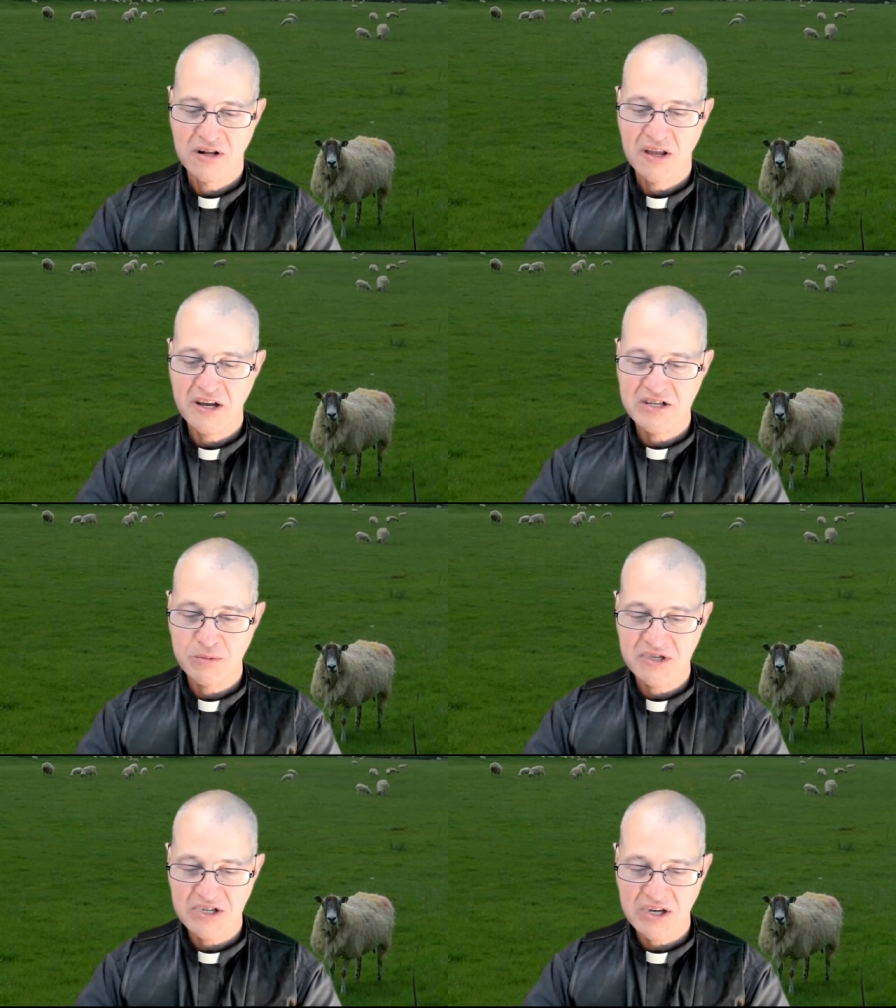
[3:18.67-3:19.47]
As
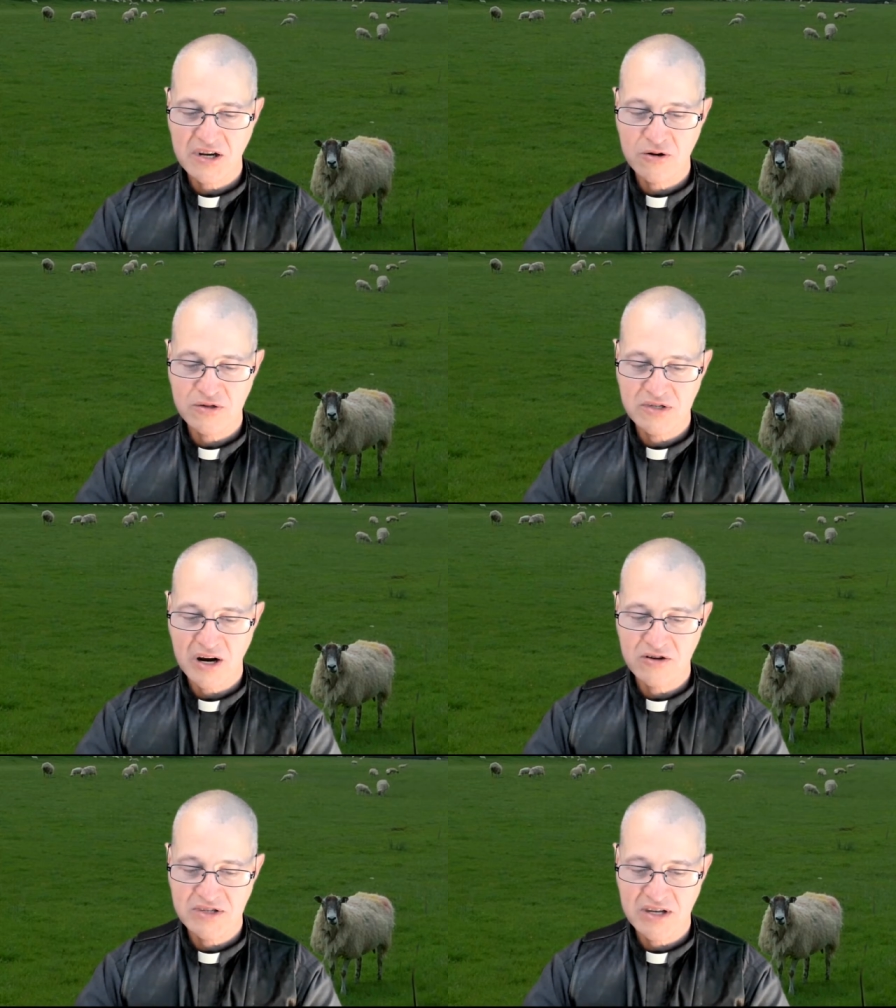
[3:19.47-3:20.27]
mosquitoes
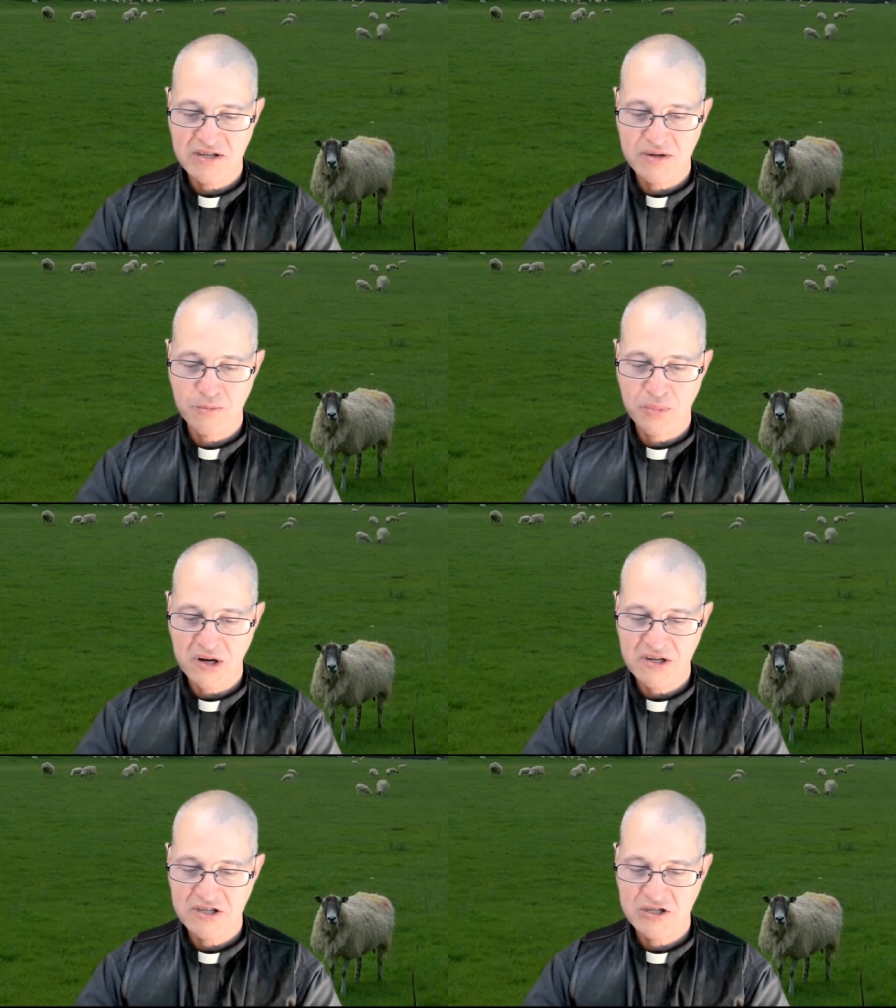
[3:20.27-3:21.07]
are said to
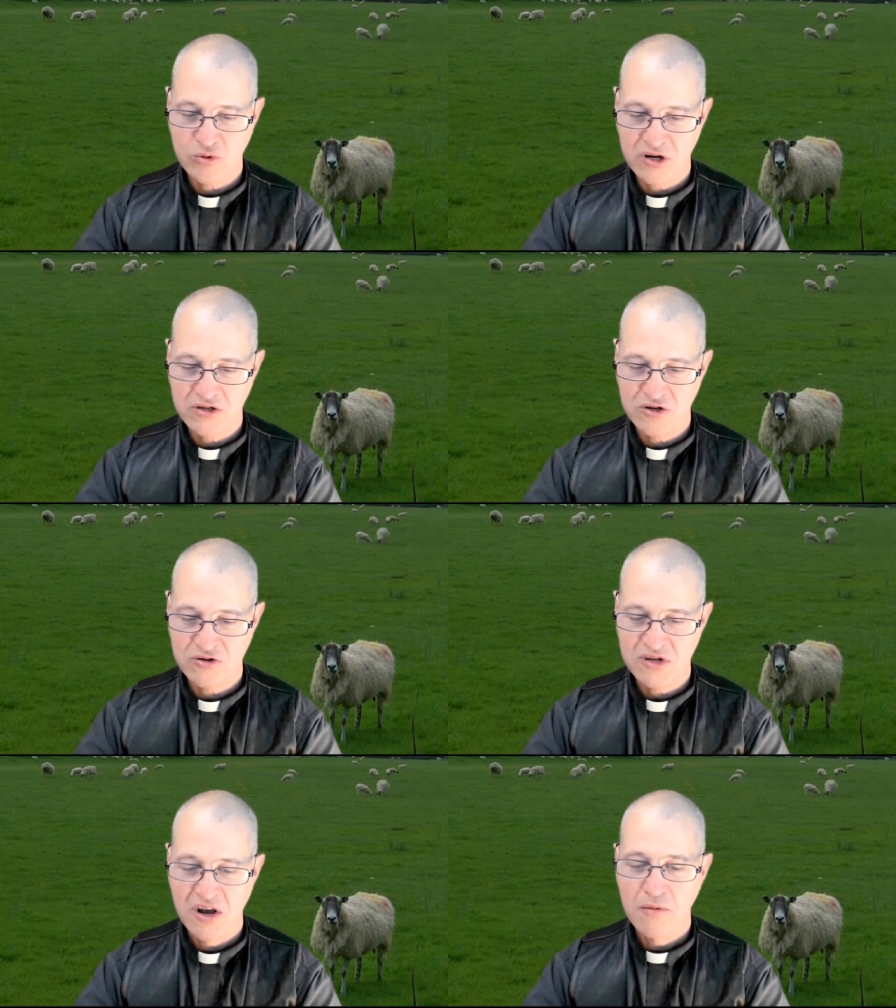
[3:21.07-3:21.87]
bite strangers
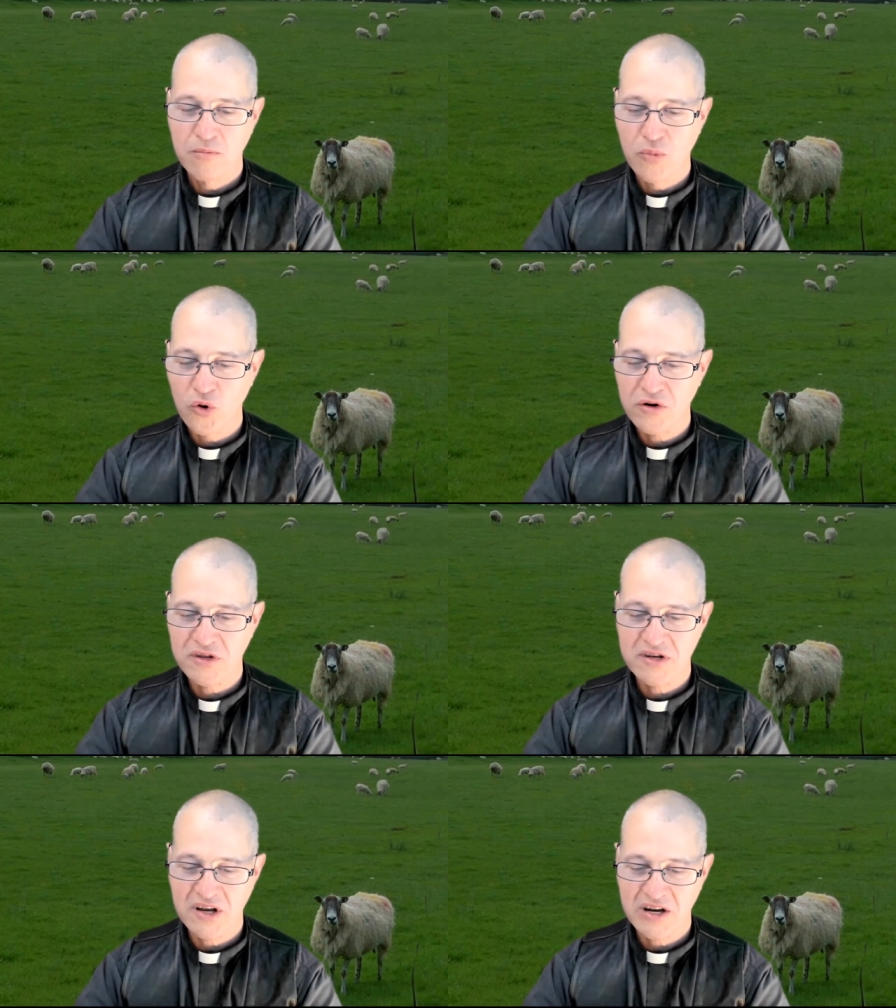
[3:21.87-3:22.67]
more
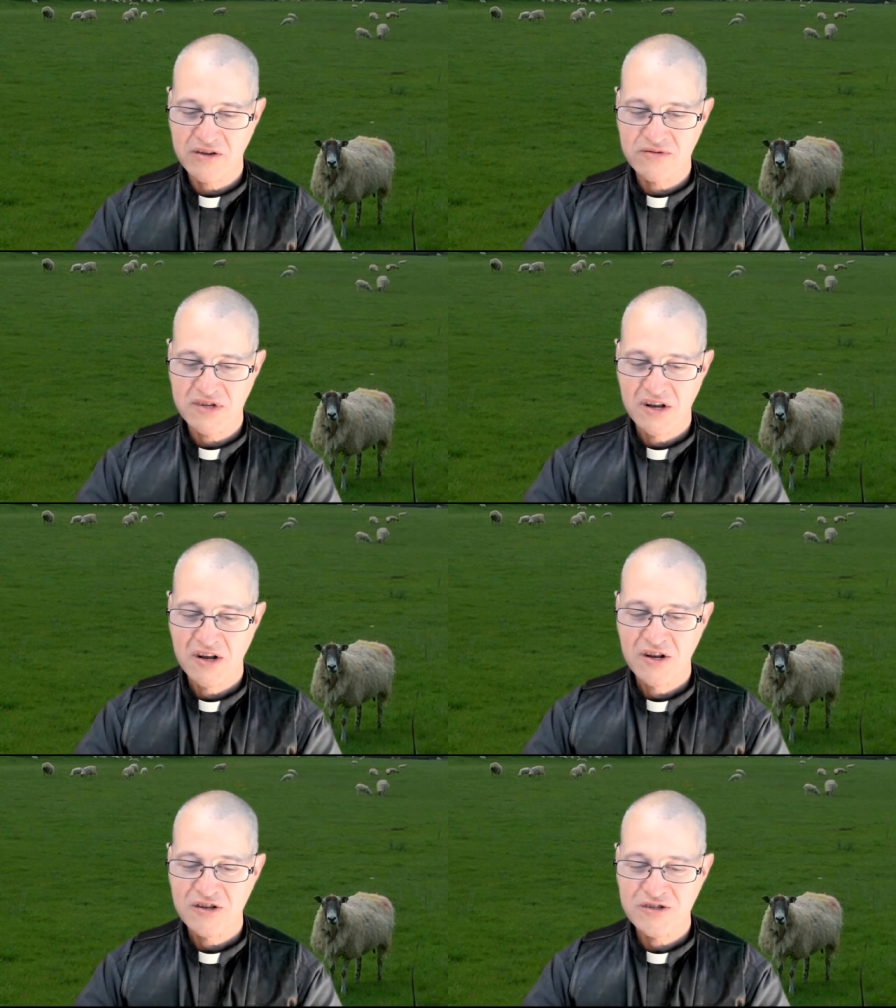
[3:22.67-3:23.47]
than natives,
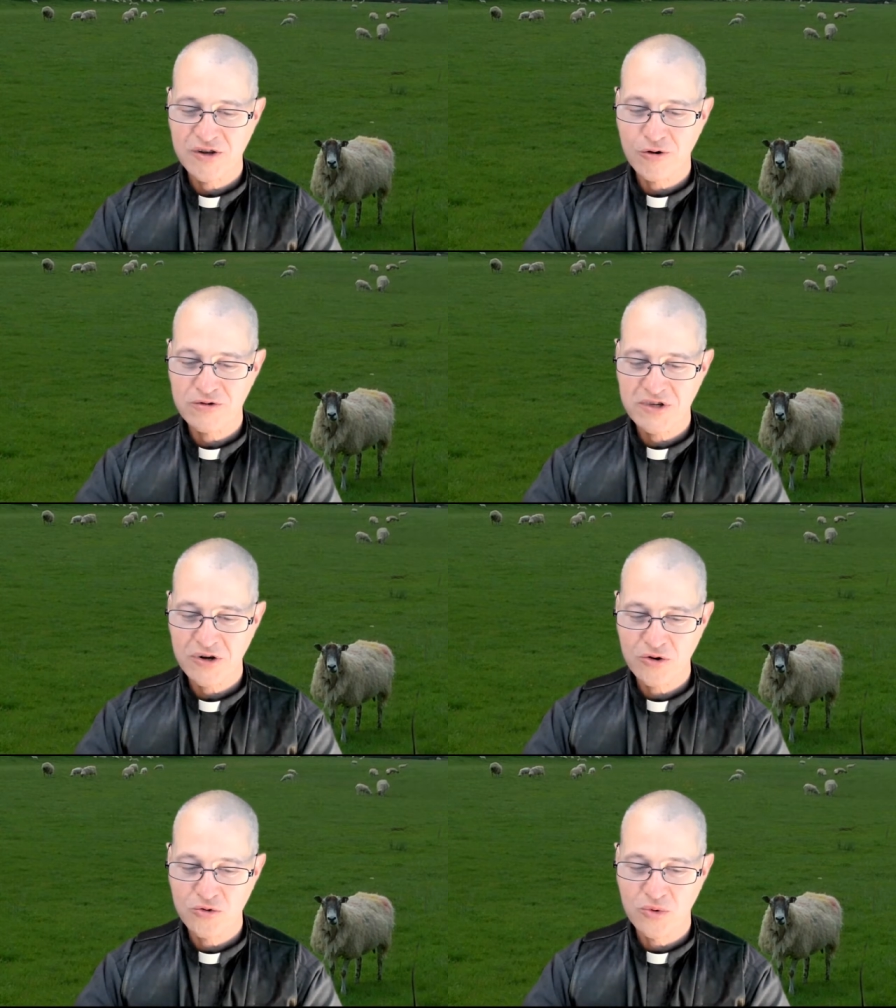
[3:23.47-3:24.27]
so
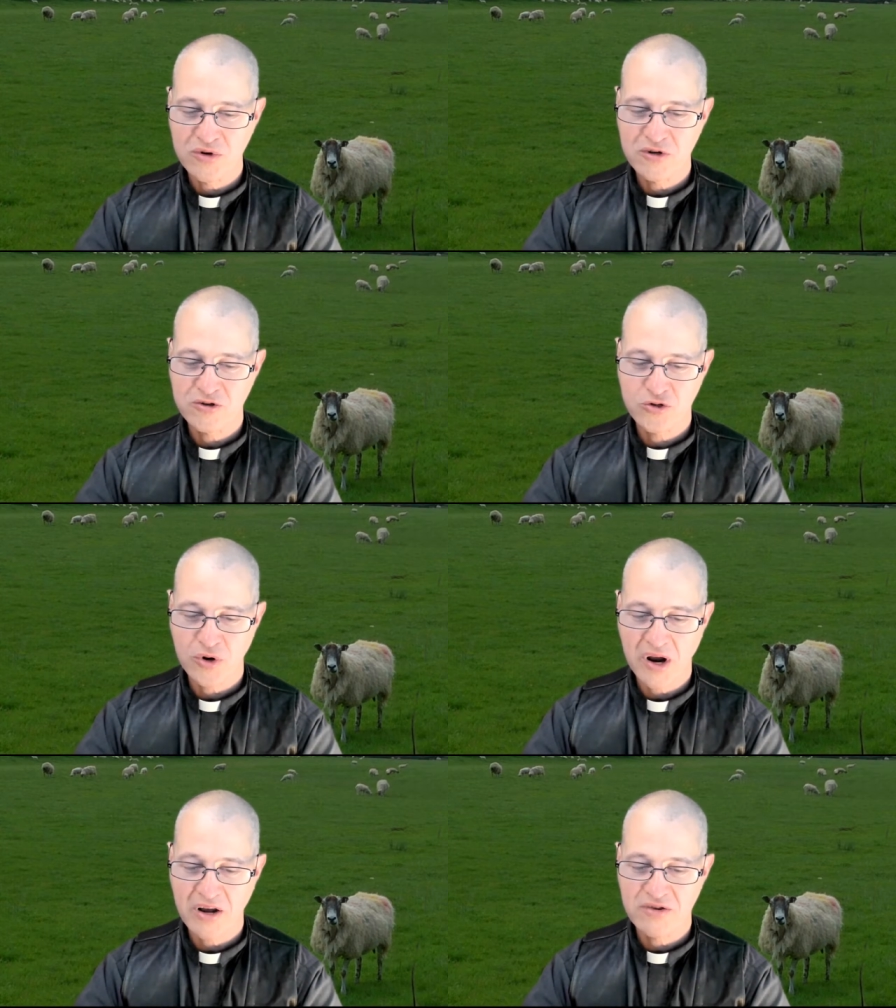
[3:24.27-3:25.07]
too will your
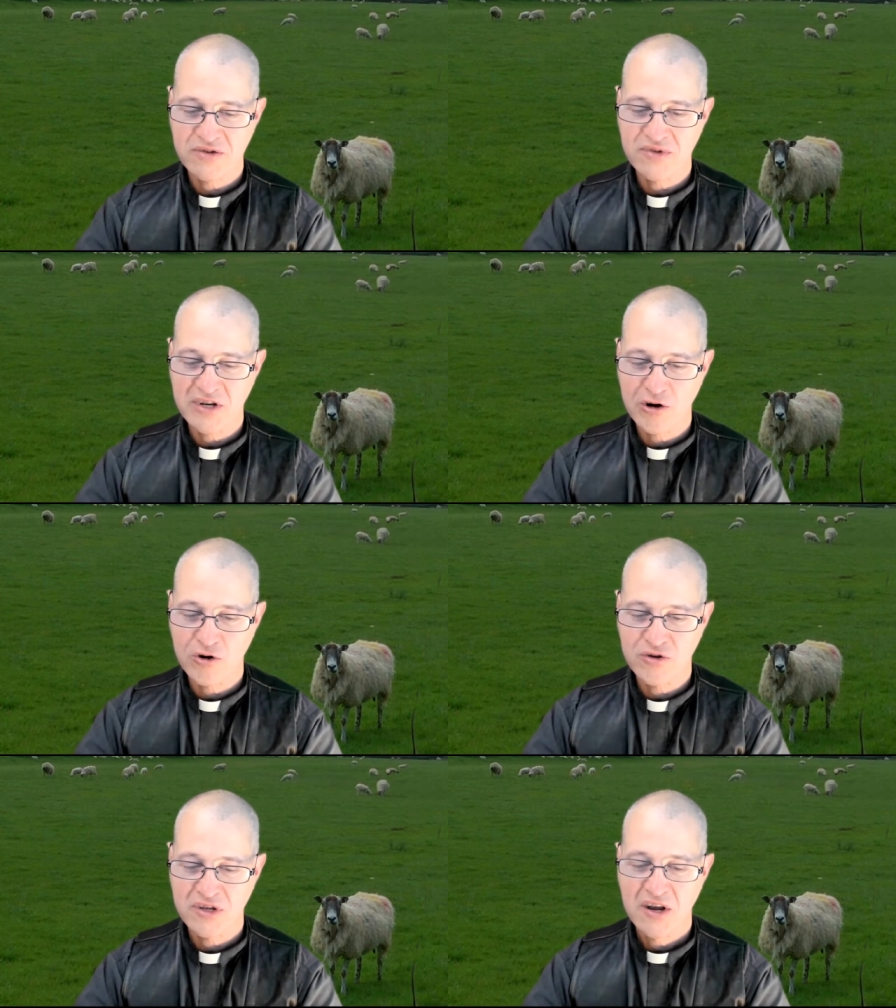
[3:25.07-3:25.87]
trials of the
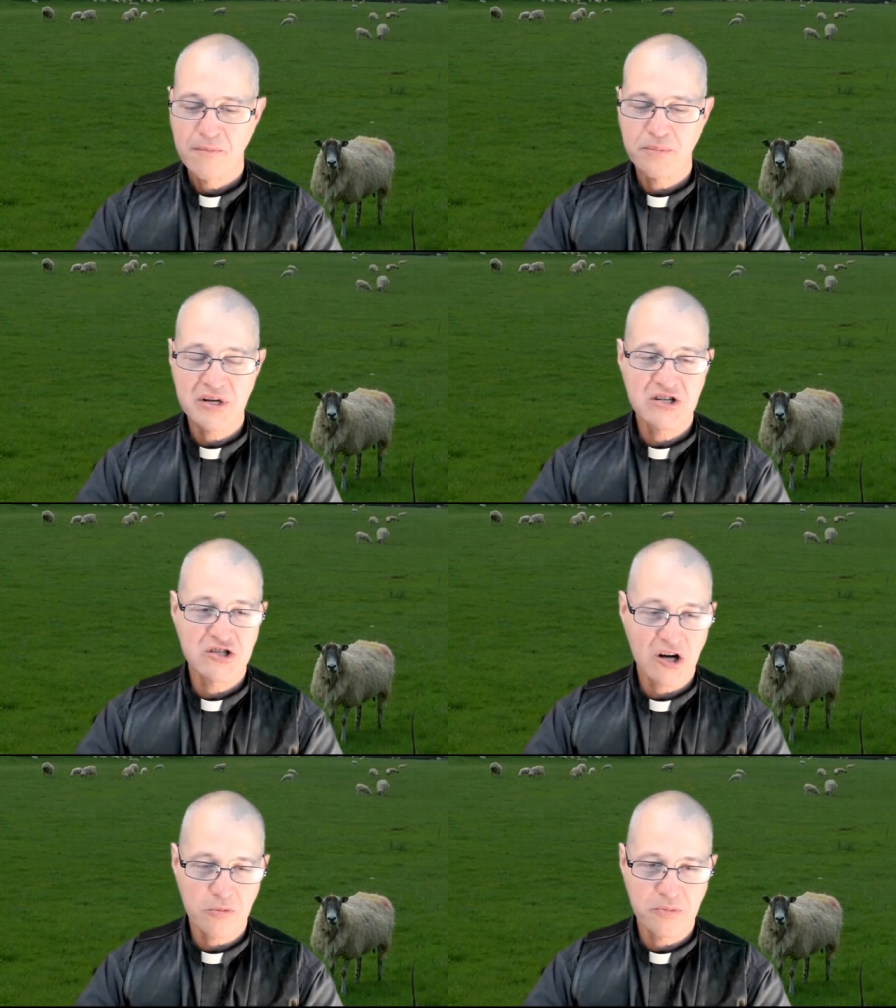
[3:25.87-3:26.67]
earth be
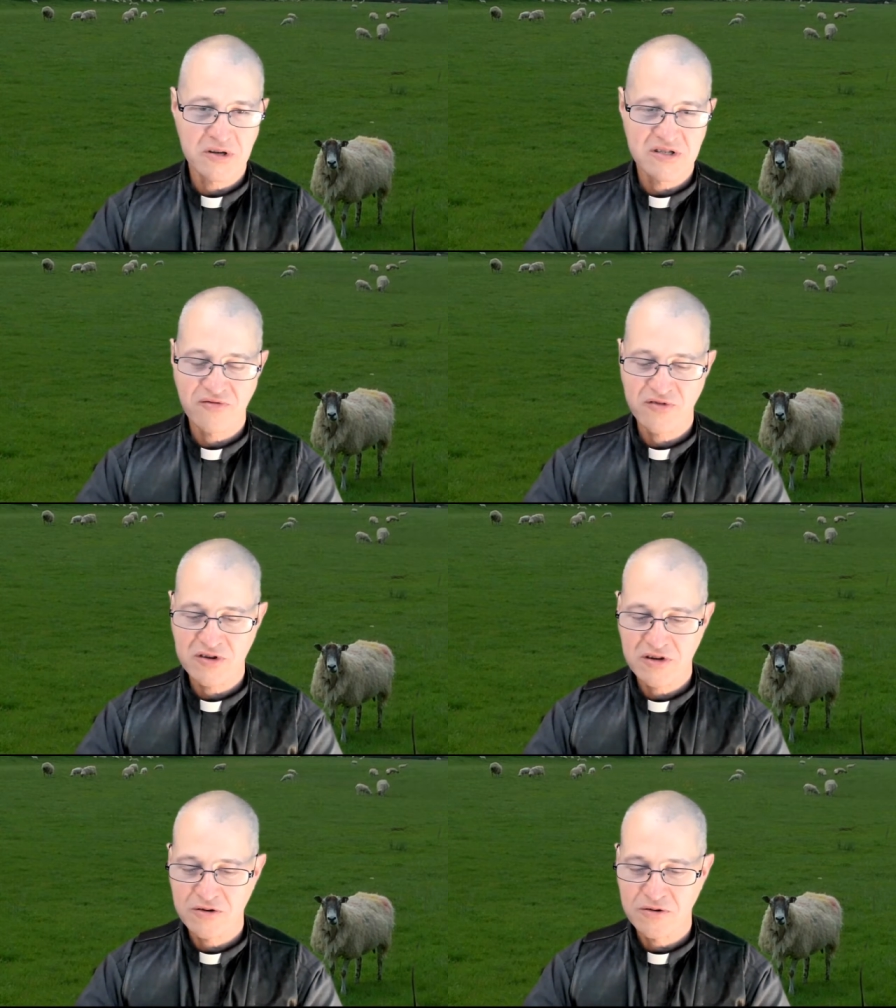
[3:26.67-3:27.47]
sharpest for
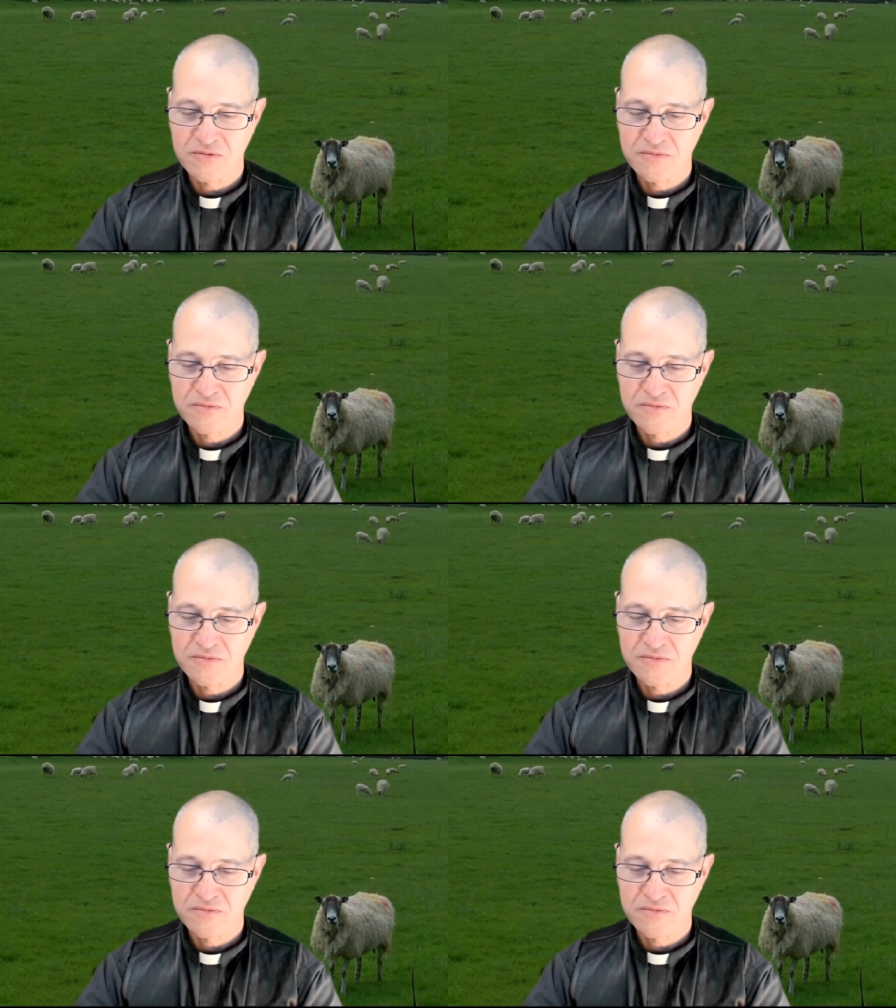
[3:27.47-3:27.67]
you.